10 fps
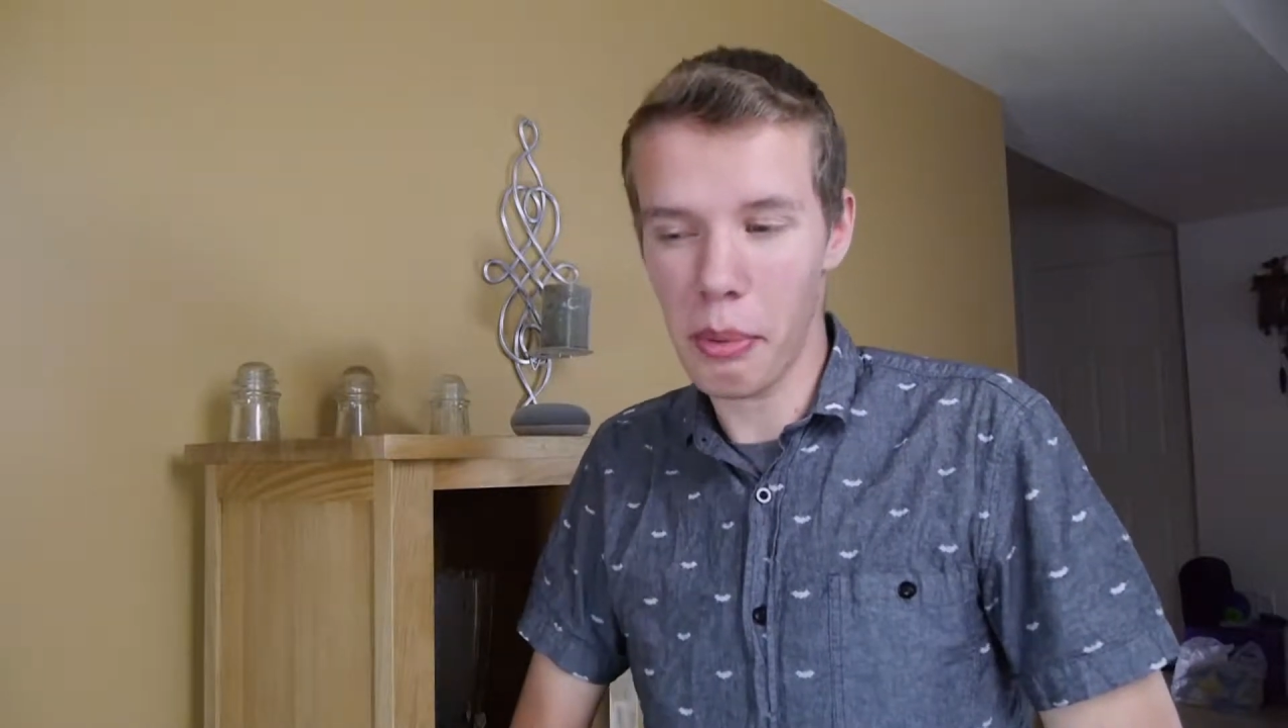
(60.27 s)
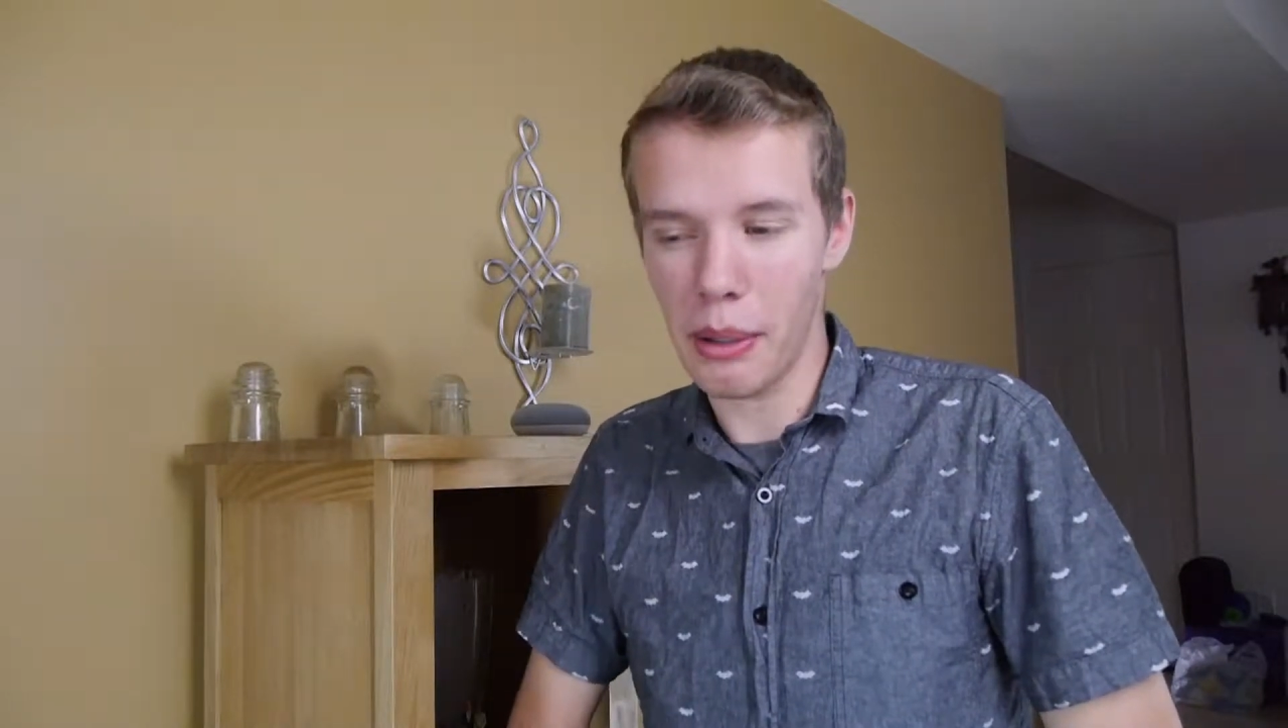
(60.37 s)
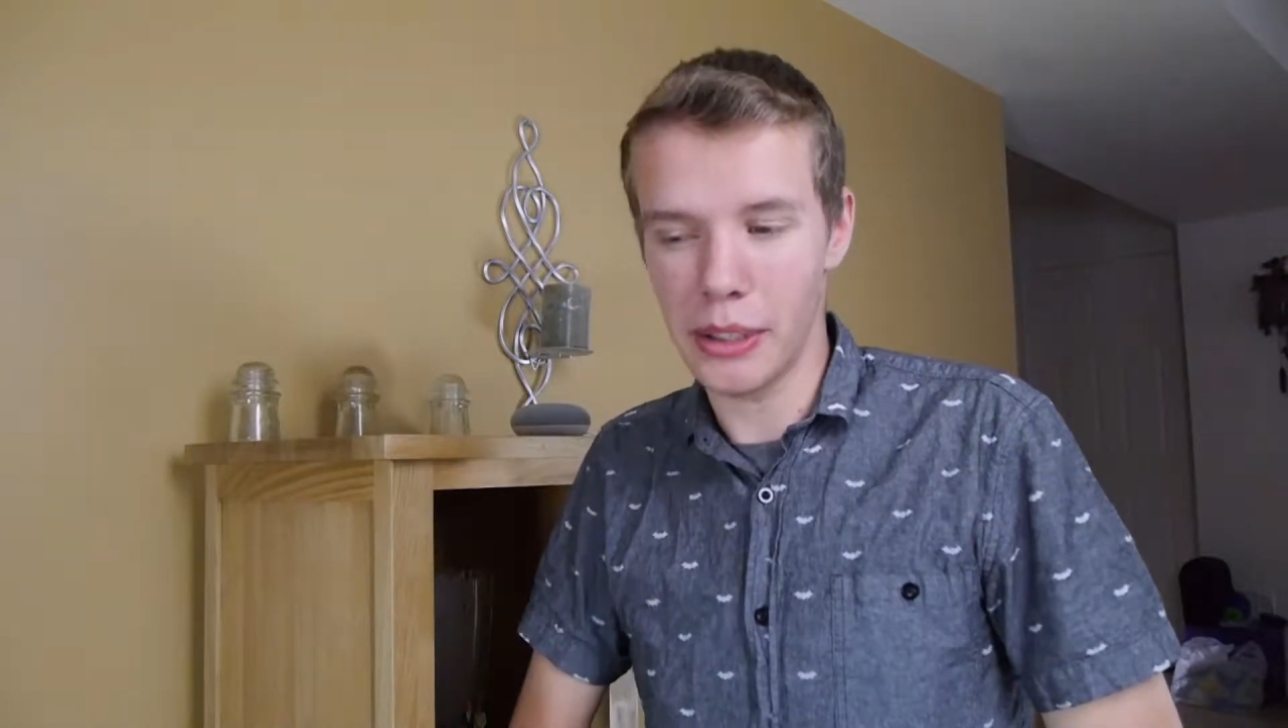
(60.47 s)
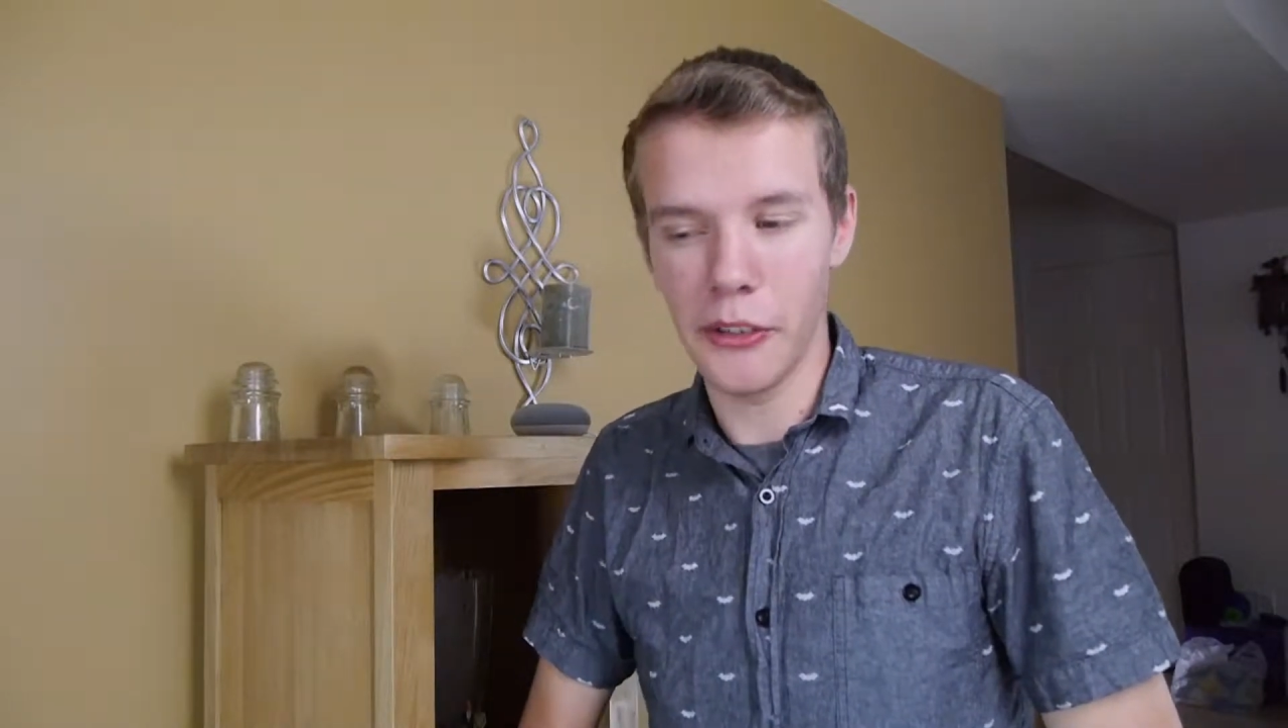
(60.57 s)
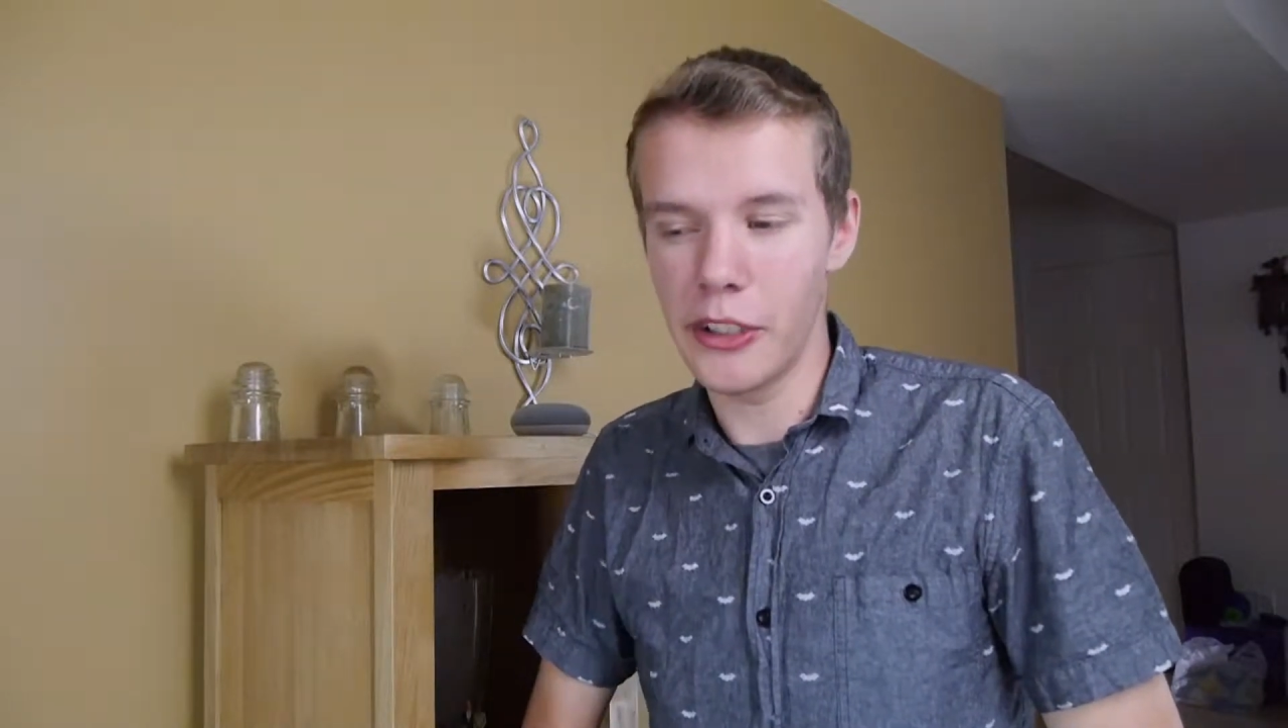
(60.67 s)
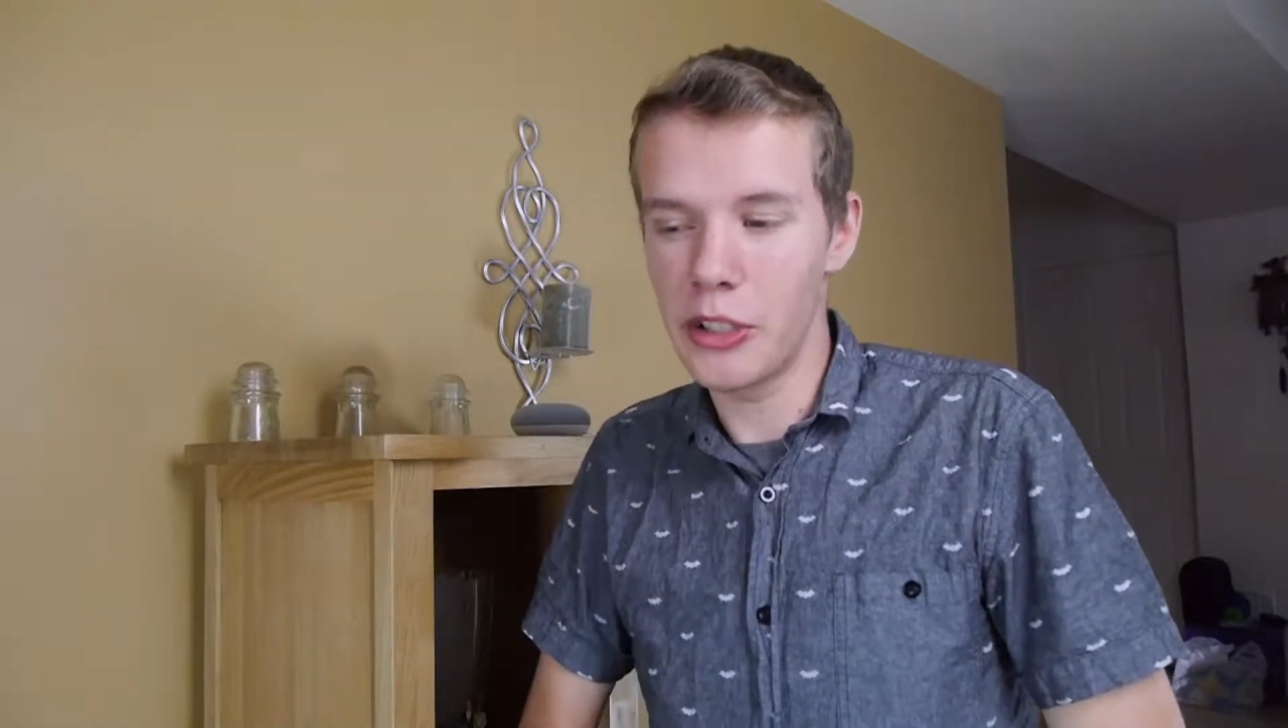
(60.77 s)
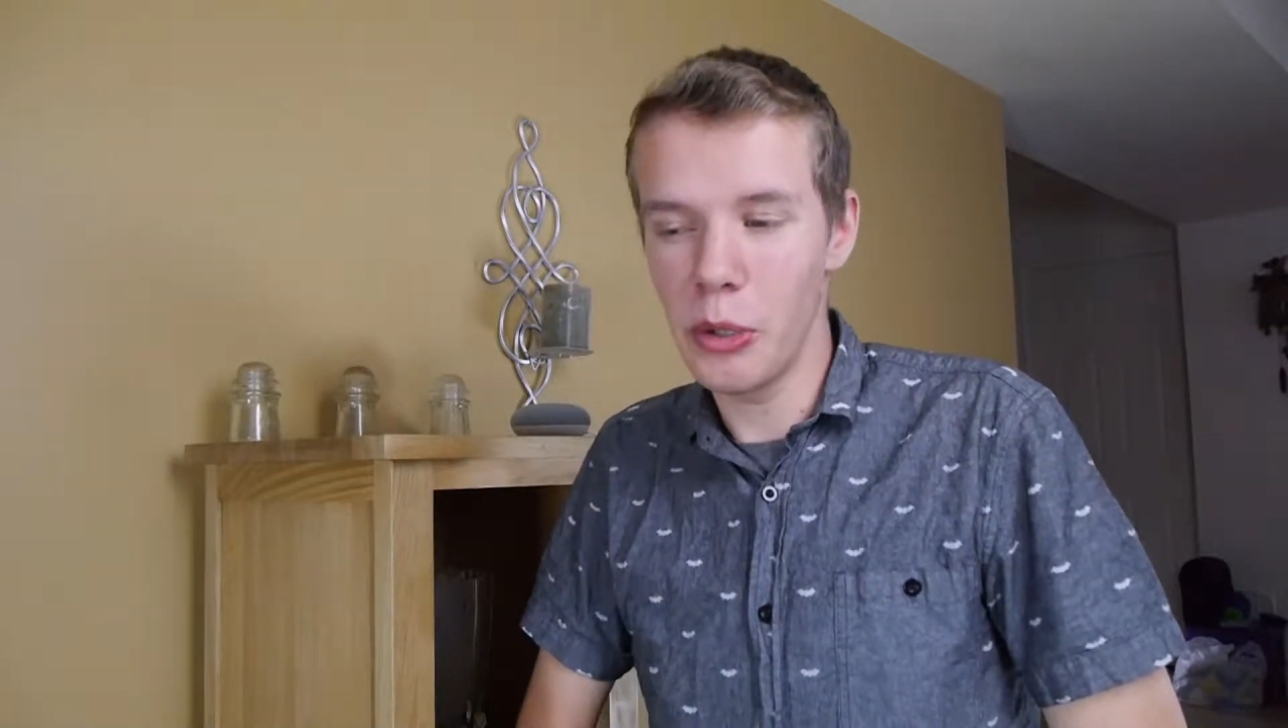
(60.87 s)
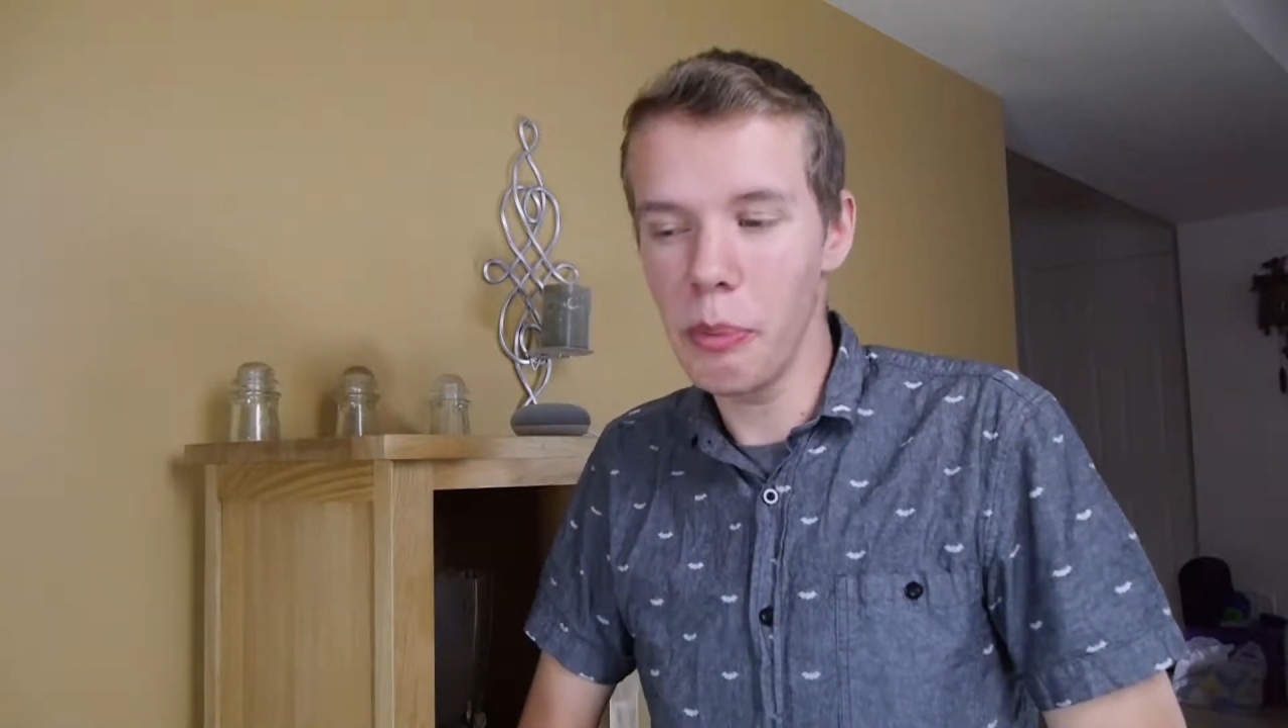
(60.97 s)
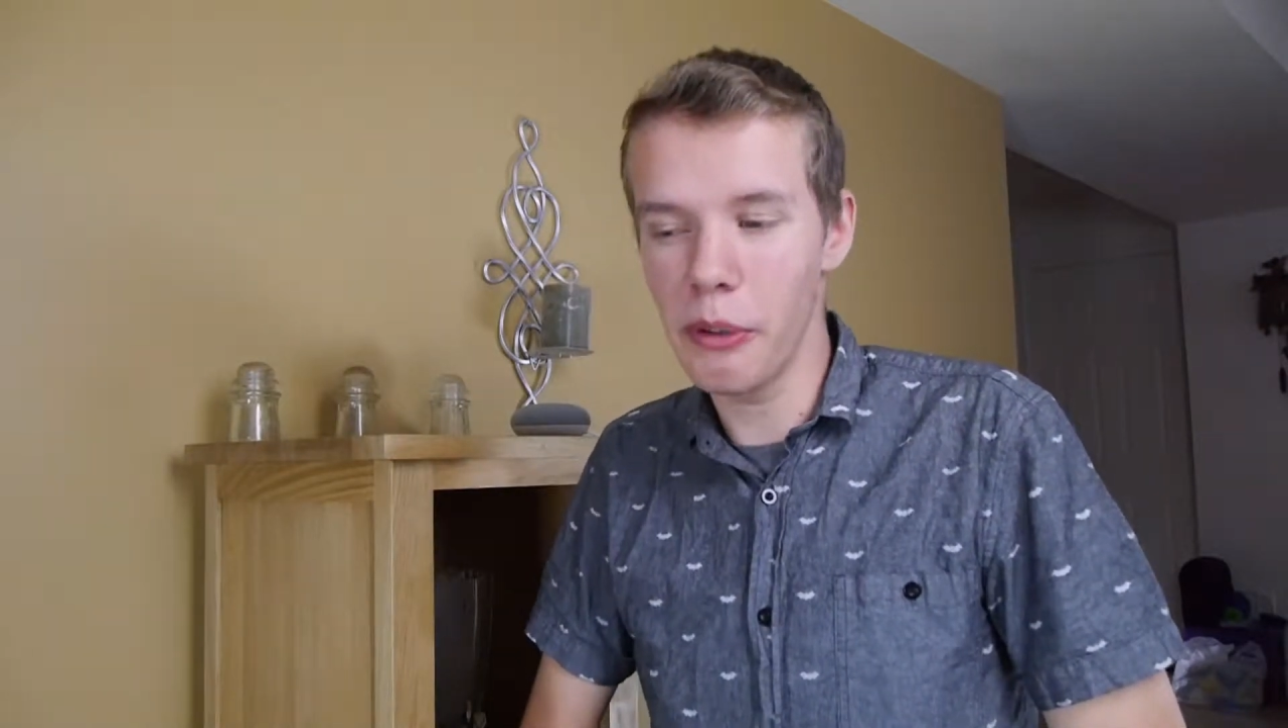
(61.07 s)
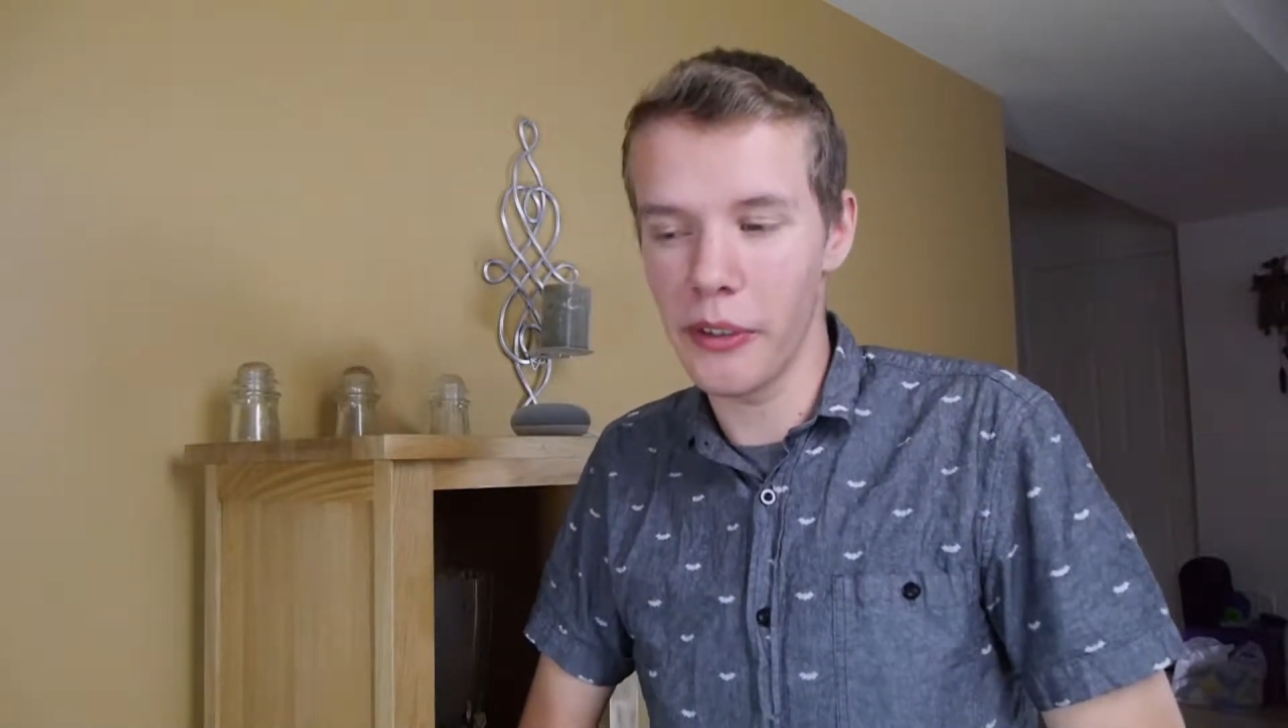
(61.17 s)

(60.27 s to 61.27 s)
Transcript: whereabouts of a